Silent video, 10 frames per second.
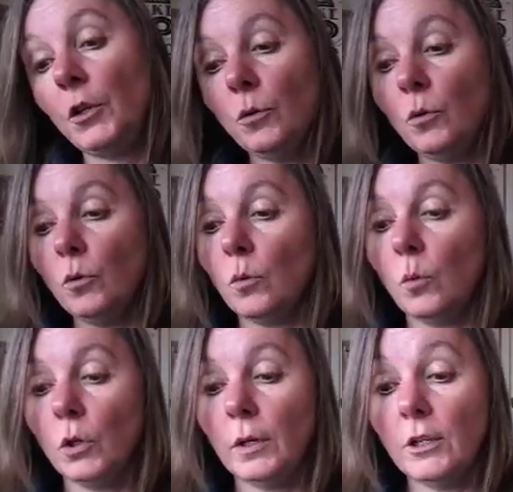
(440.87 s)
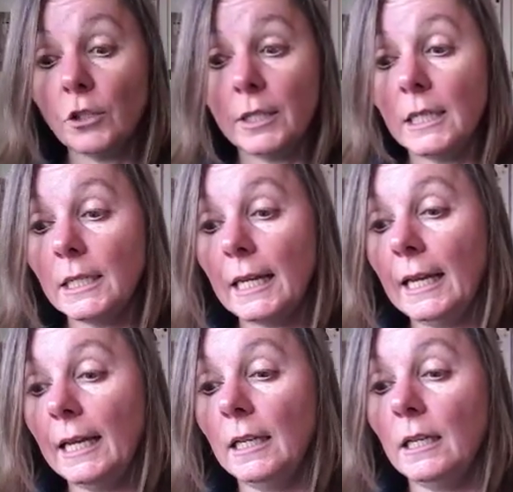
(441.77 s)
you were interested
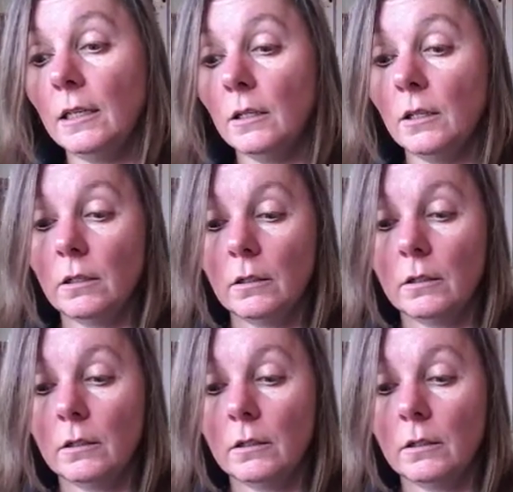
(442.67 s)
in,